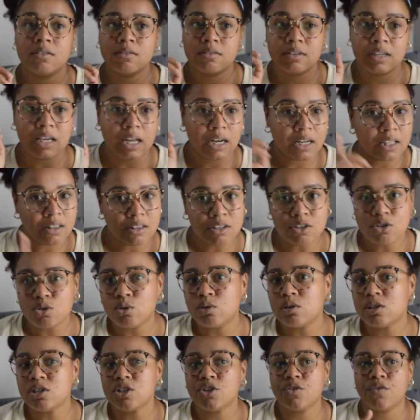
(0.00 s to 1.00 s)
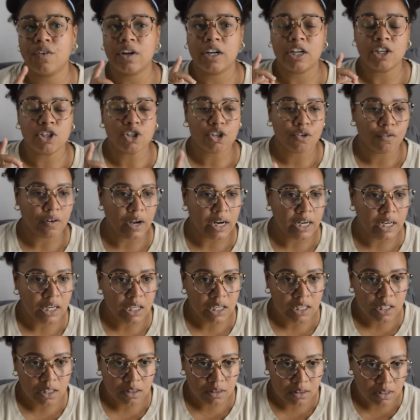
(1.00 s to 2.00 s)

getting the doors finished, finding